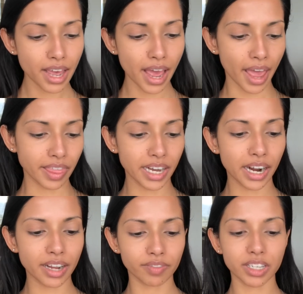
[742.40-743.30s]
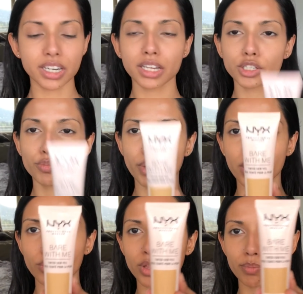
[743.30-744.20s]
and then I have the NYX
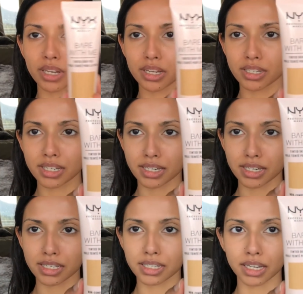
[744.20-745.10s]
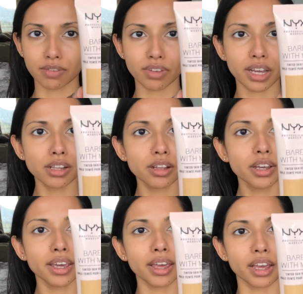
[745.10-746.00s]
Bear With Me Tinted Skin Veil
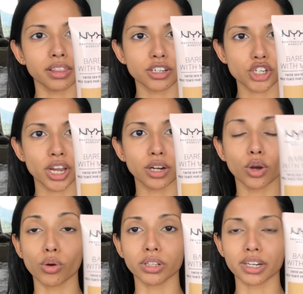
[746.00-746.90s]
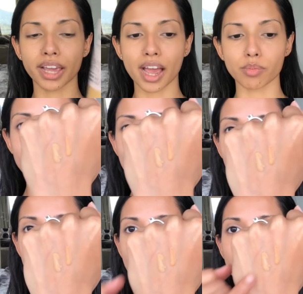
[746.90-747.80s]
in the shade Golden Camel. So I have
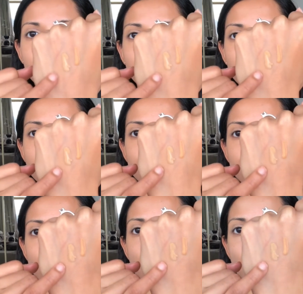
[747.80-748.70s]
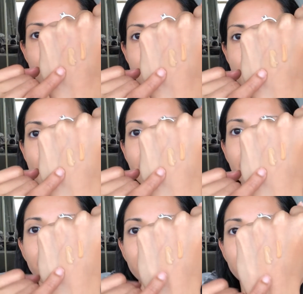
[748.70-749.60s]
the Maybelline Soft Tan
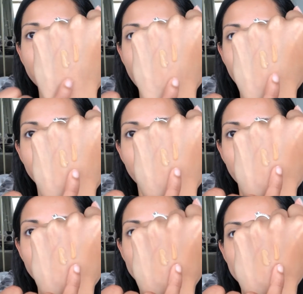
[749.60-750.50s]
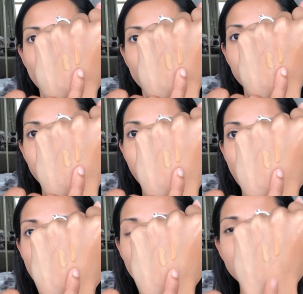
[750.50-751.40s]
here and the NYX Golden
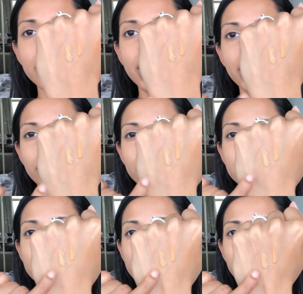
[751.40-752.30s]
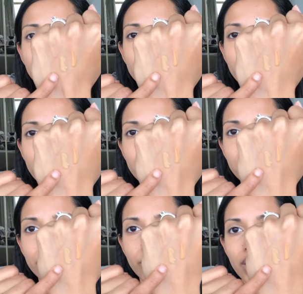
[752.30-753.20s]
Camel. You can see that the
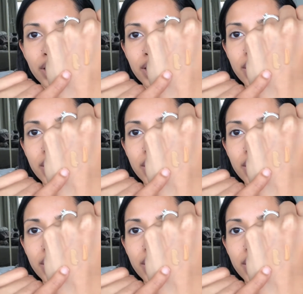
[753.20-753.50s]
Maybelline one